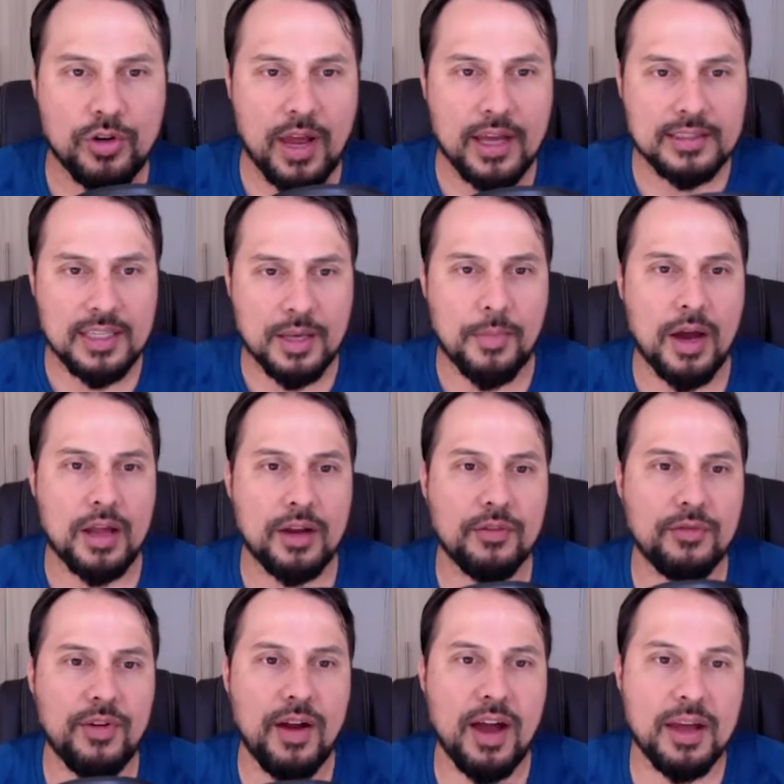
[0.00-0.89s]
a
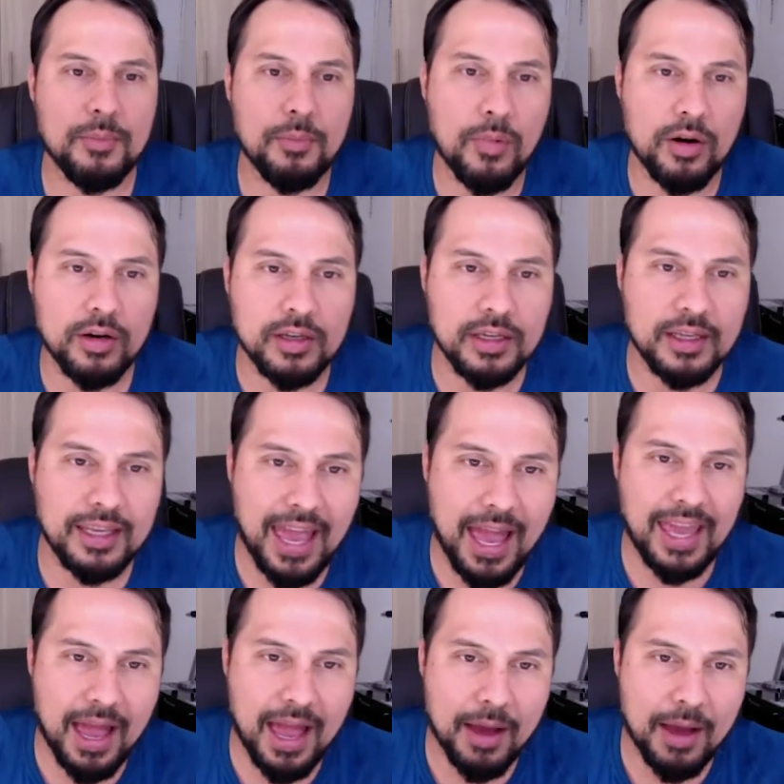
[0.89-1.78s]
modified market
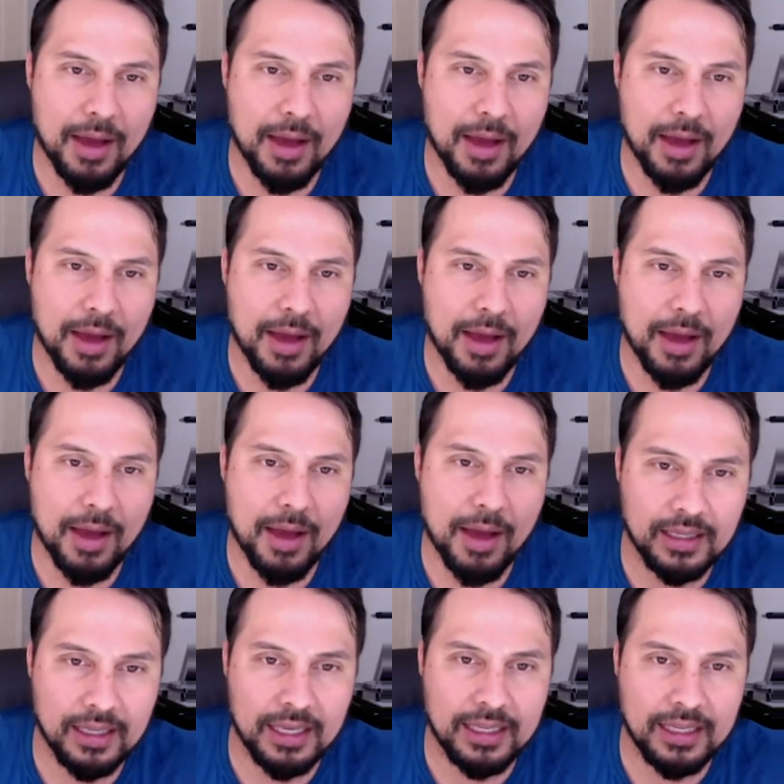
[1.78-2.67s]
cap weighted
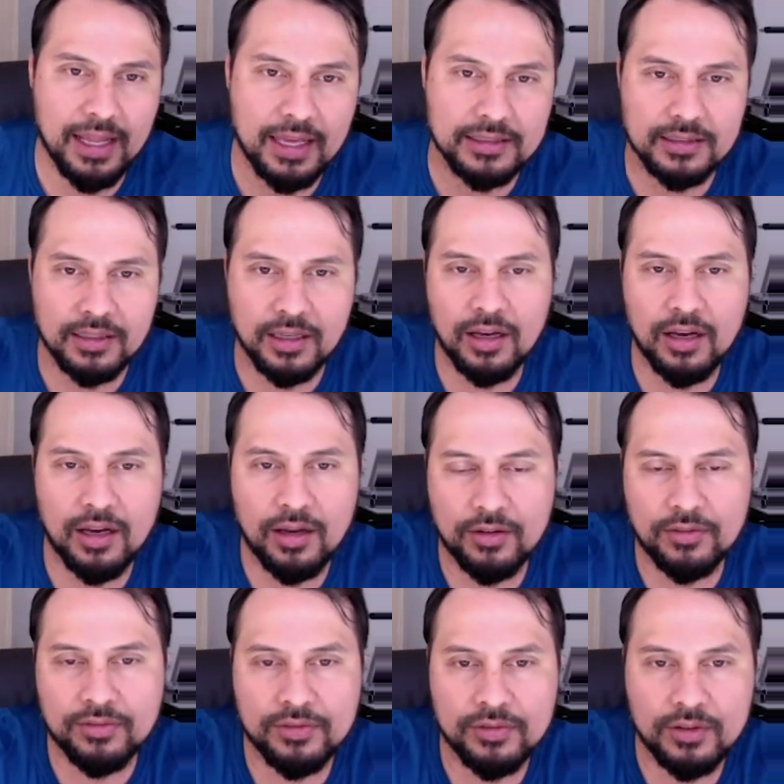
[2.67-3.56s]
index
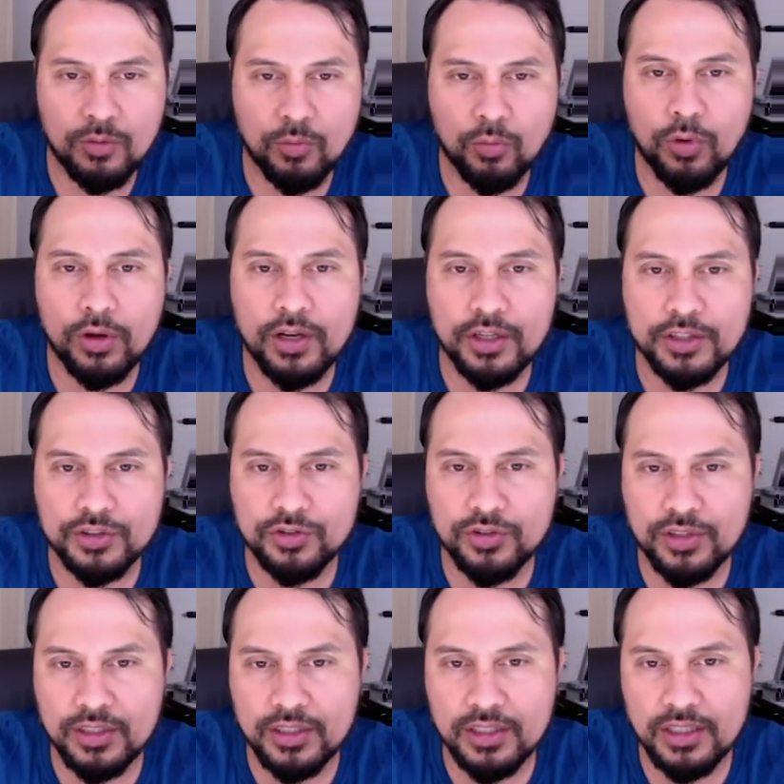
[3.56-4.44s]
of
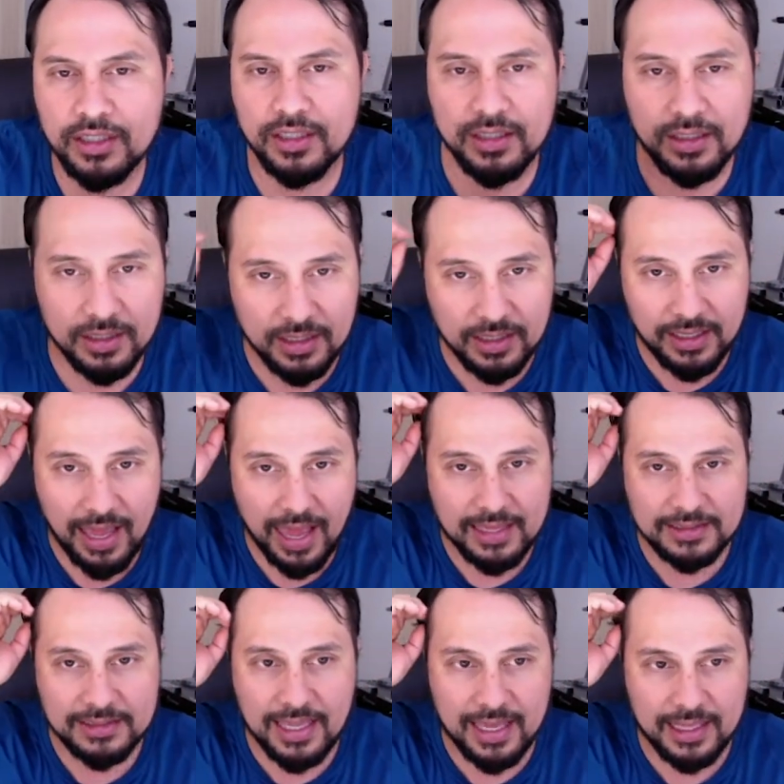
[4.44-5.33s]
100
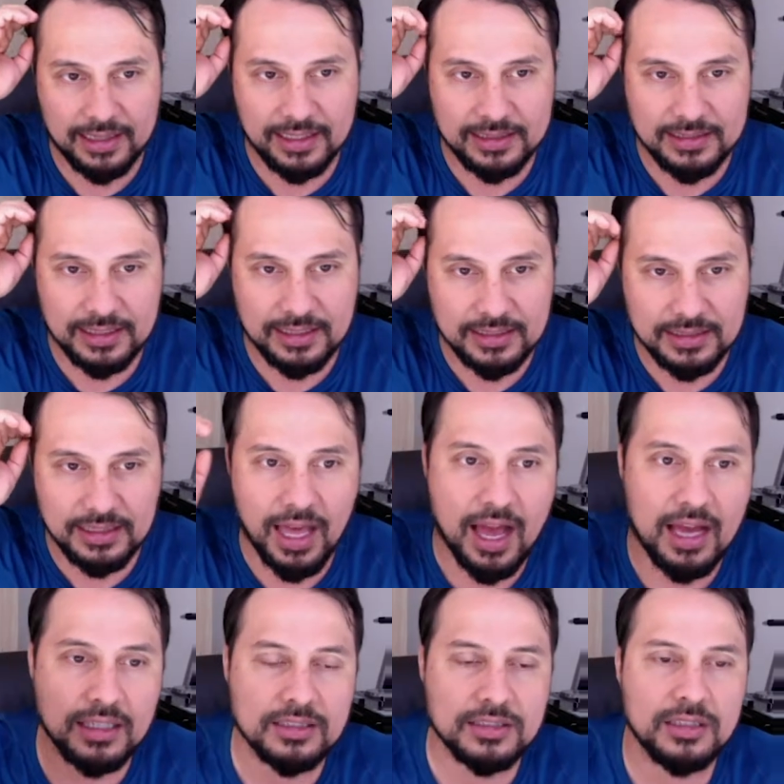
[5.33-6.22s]
NASDAQ listed
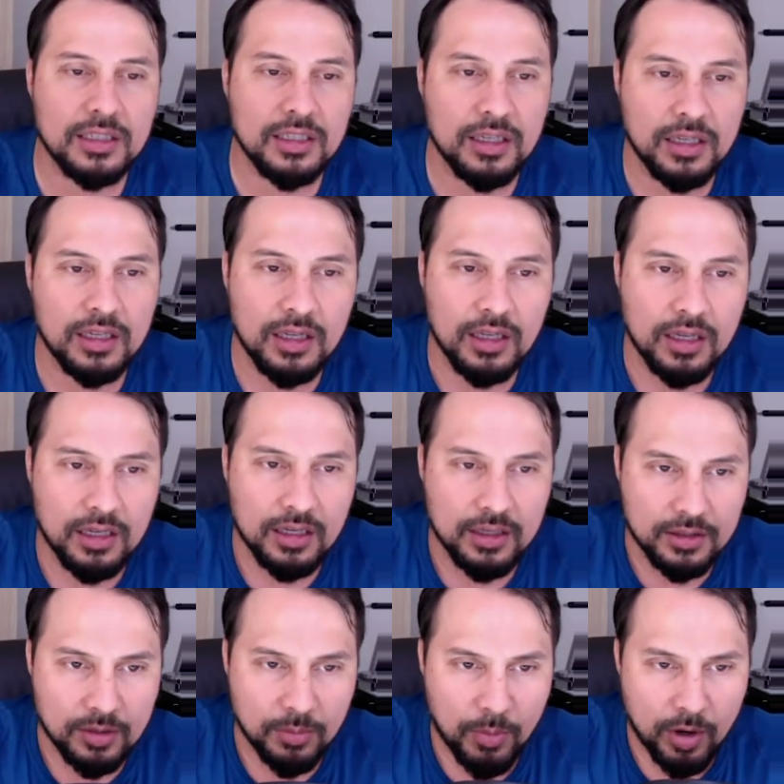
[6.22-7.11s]
stocks.
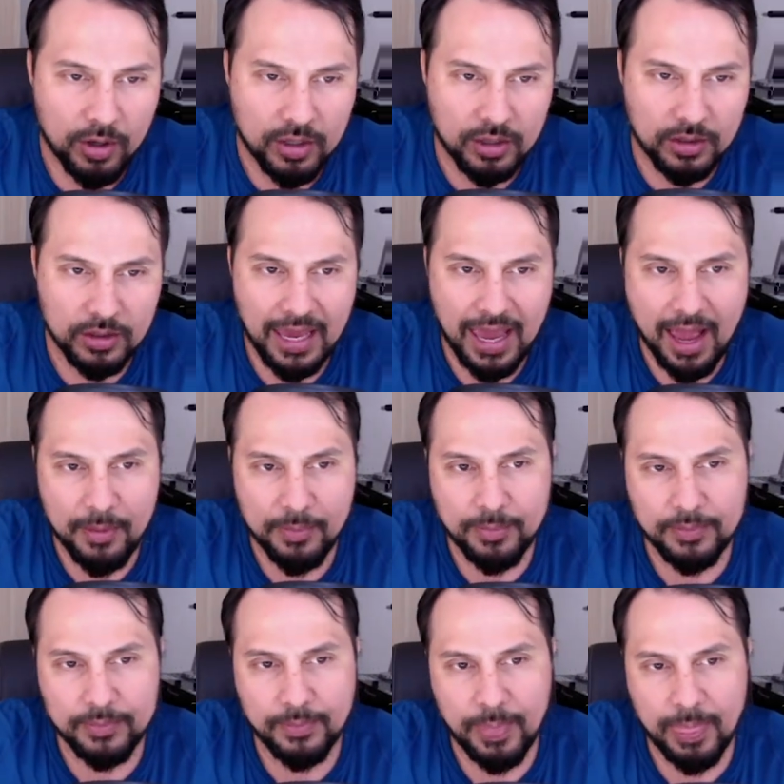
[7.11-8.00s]
The market cap
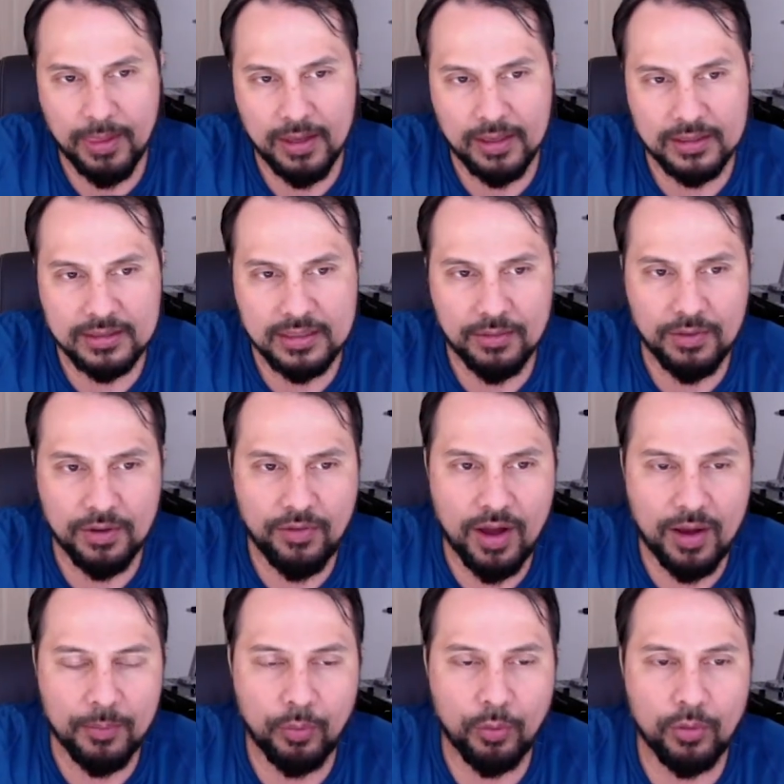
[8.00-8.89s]
is
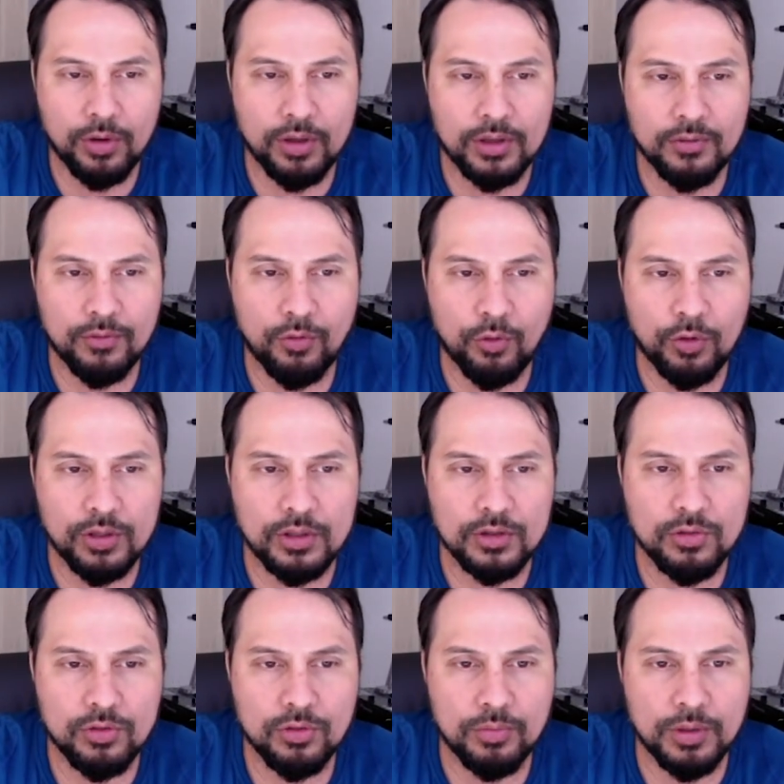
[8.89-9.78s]

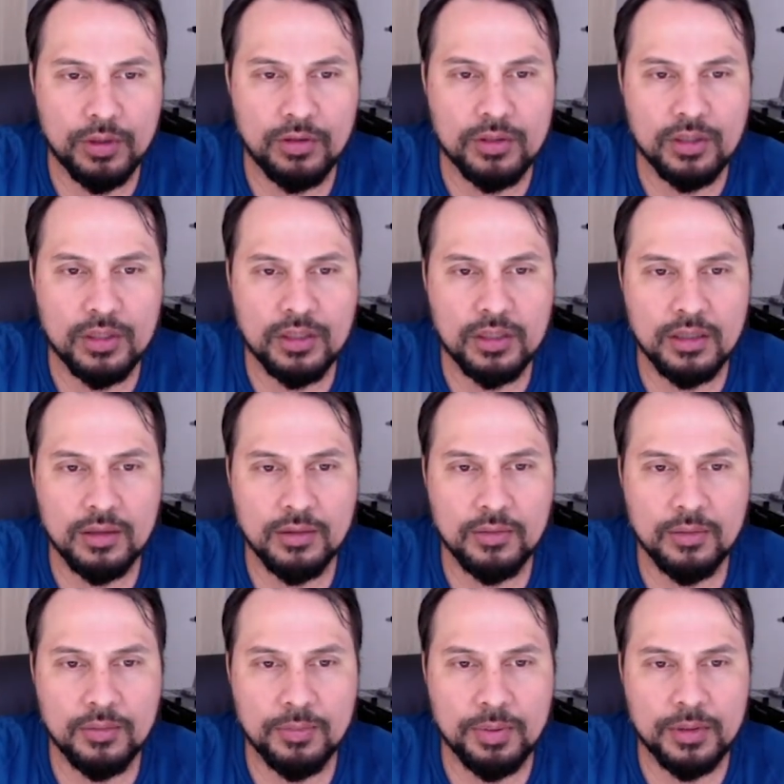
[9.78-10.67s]
75.42 billion.
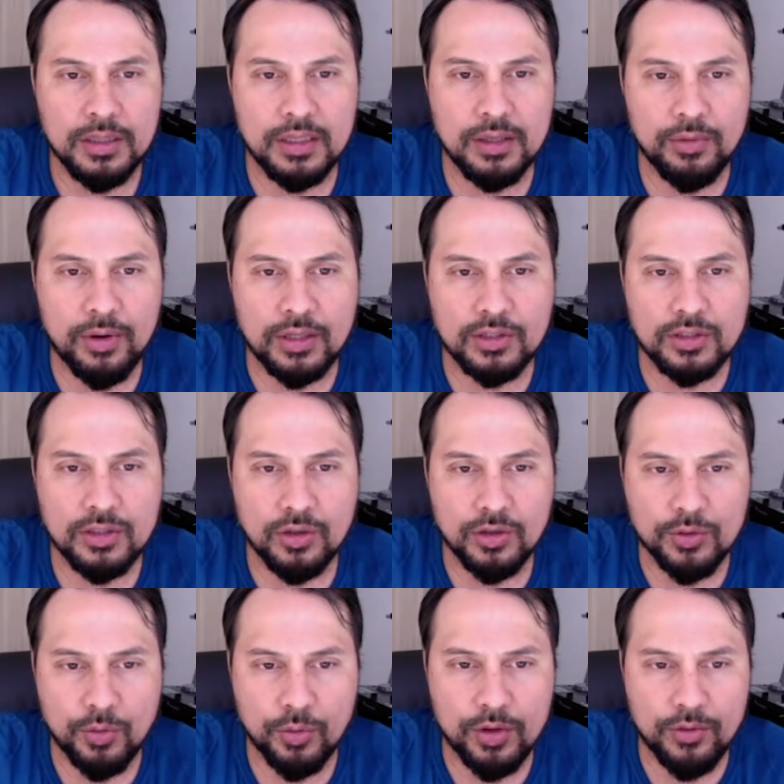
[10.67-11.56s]
PE ratio
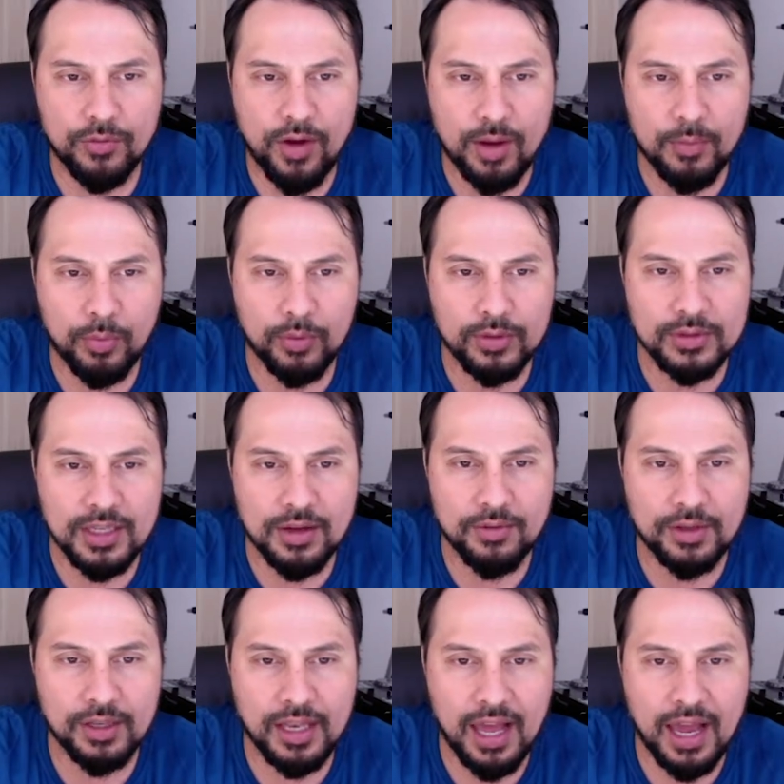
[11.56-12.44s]

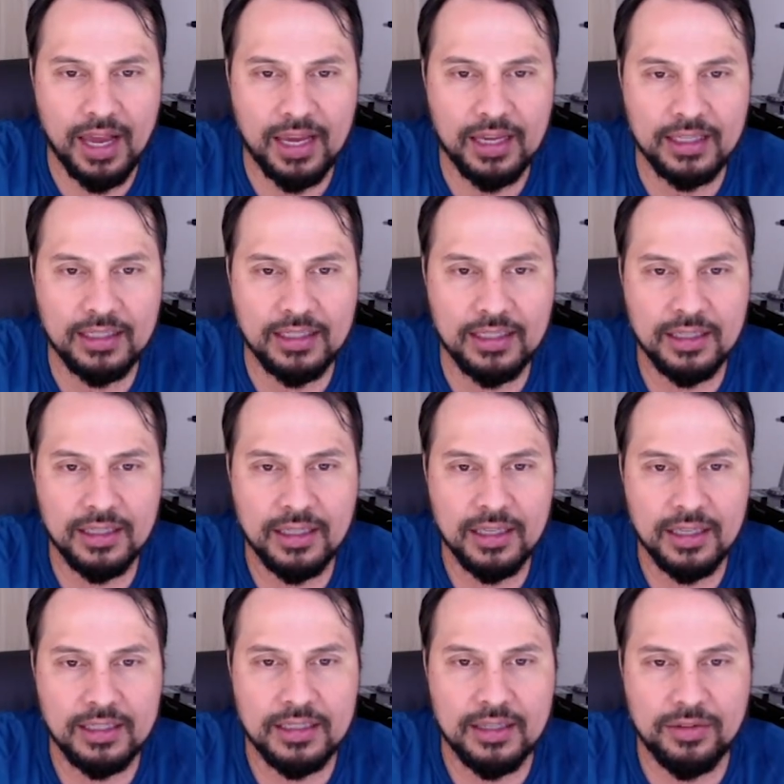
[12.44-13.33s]
25.79.
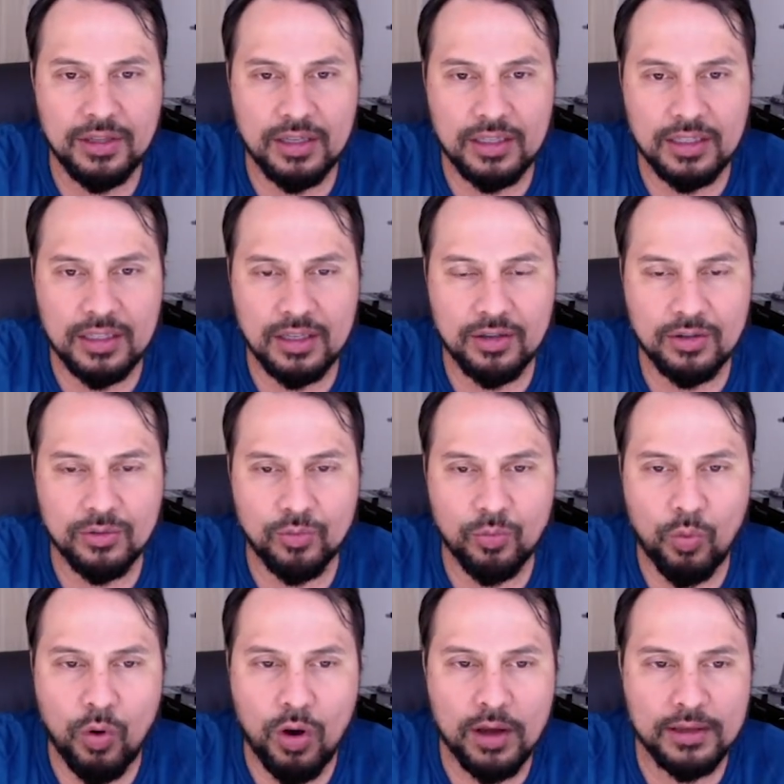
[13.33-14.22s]
Dividend yield
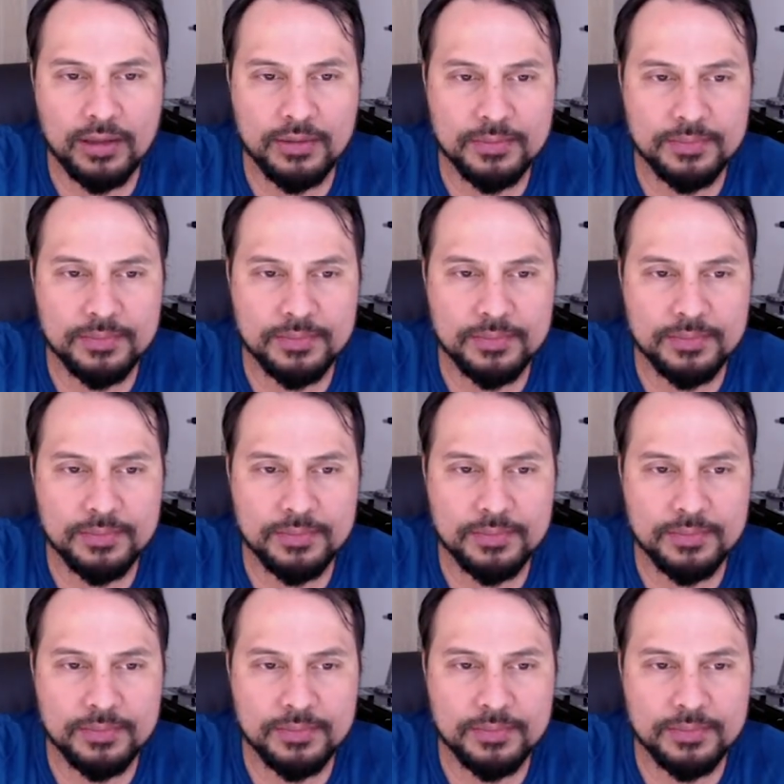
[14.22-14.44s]
1.